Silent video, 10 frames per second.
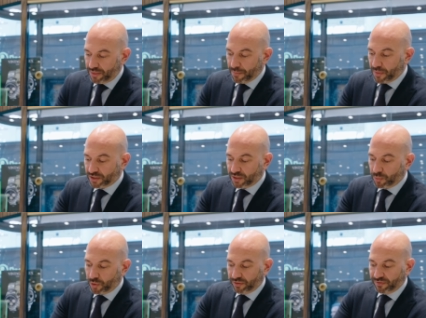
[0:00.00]
The most
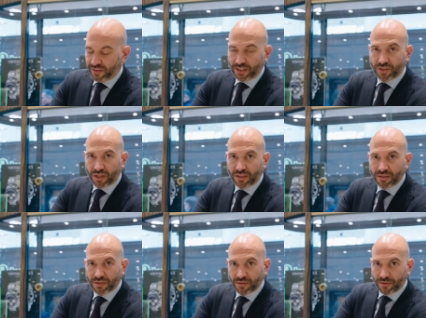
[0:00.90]
important feature
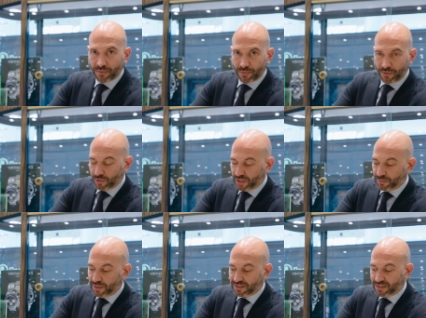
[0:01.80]
for
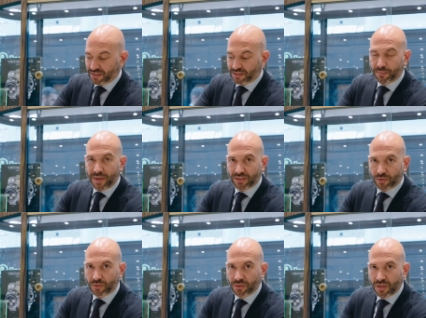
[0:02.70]
these pieces is the
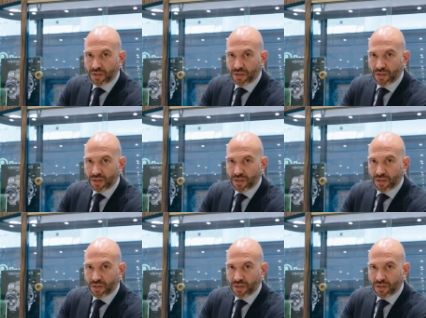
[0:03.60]
bezel.